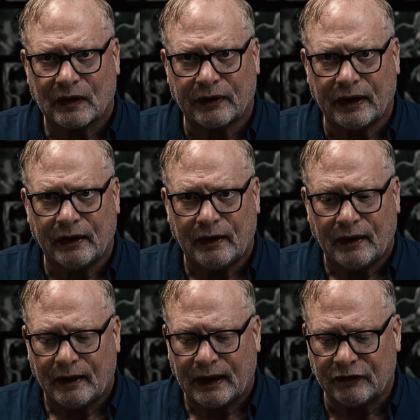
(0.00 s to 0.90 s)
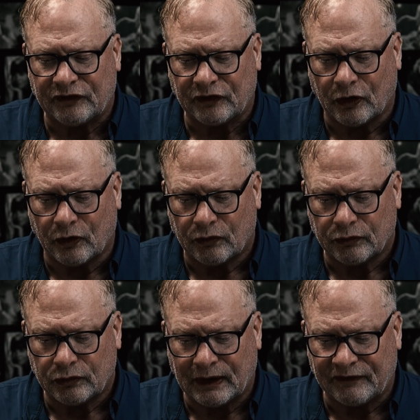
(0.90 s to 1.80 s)
Okay, and so
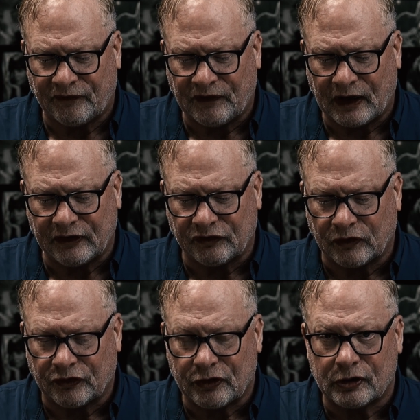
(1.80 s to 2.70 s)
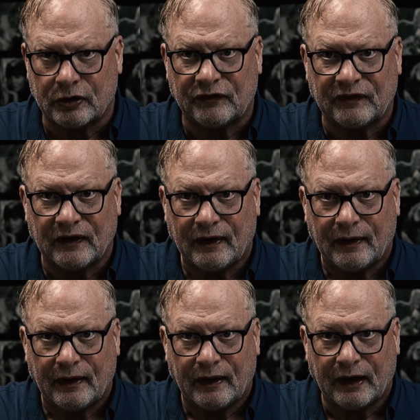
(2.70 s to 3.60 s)
you have to file these returns,
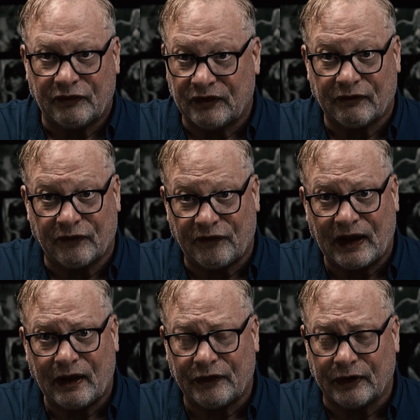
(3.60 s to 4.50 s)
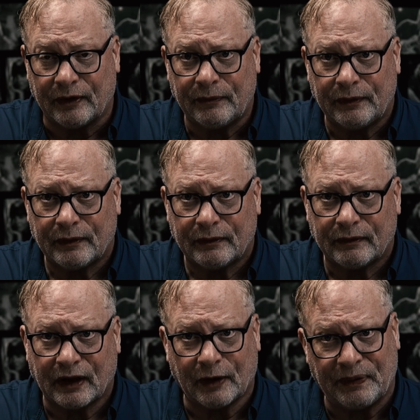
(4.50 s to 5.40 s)
and if you've never filed them,
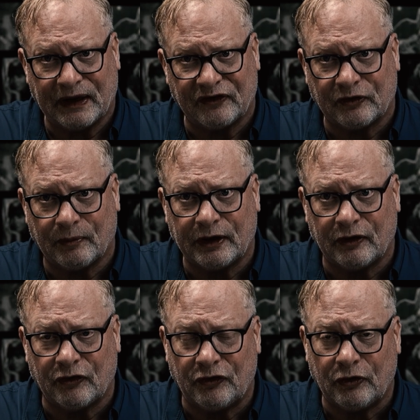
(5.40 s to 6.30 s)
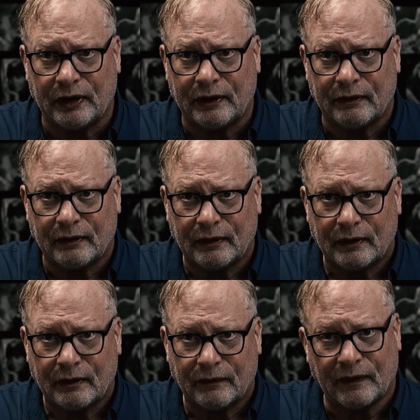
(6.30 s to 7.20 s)
you got to pay somebody to do it.
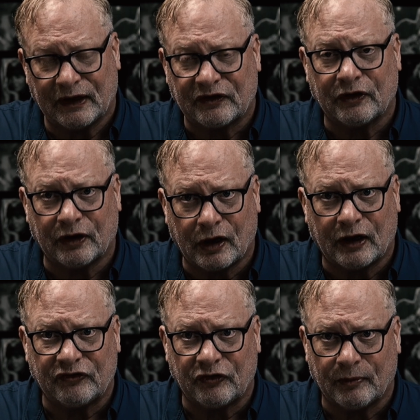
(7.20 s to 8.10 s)
Then that's going to cost you